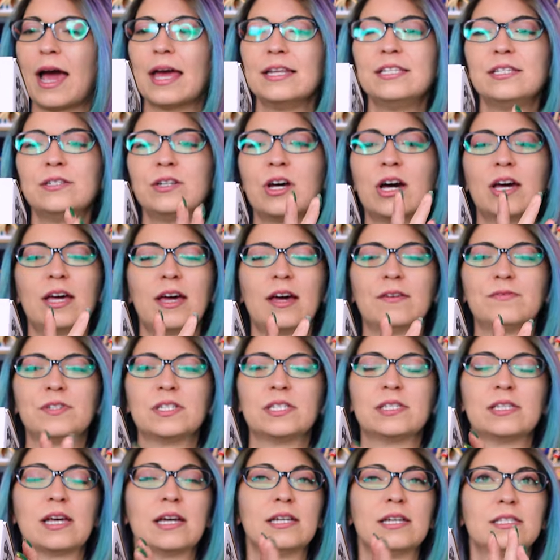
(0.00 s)
I did not have to
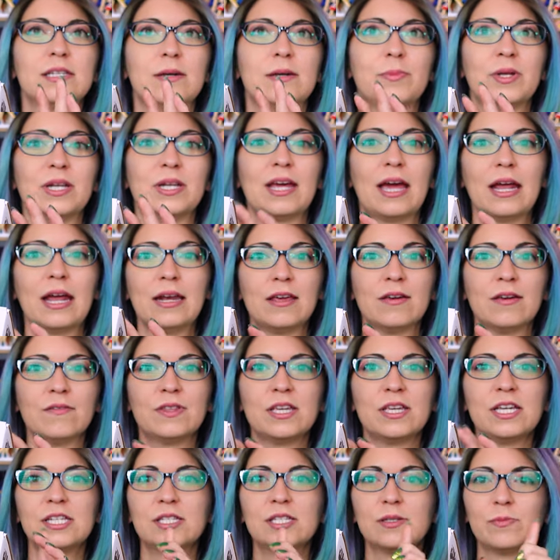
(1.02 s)
size up in any of
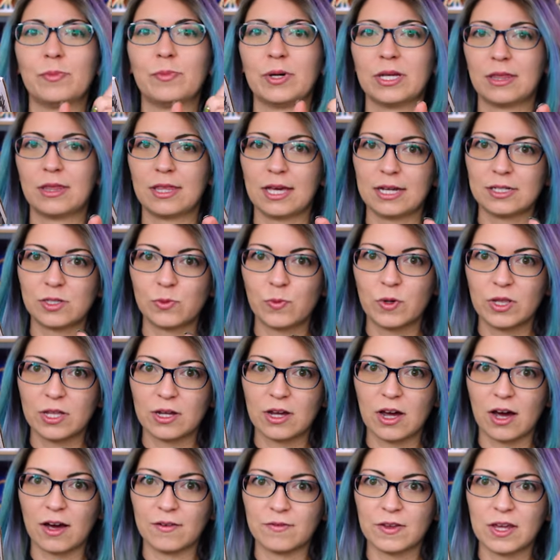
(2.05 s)
these, but that's with a
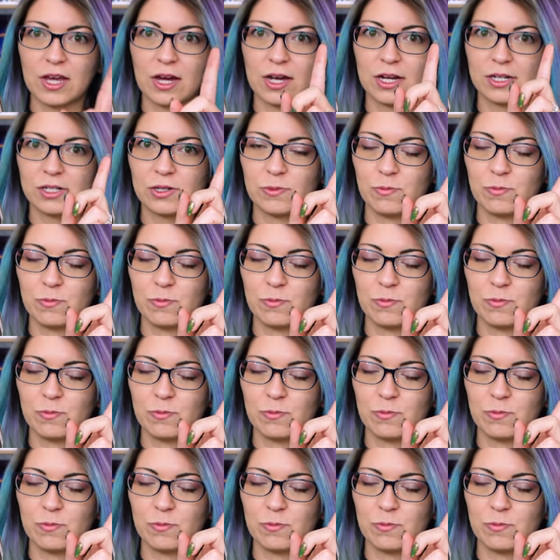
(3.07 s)
caveat.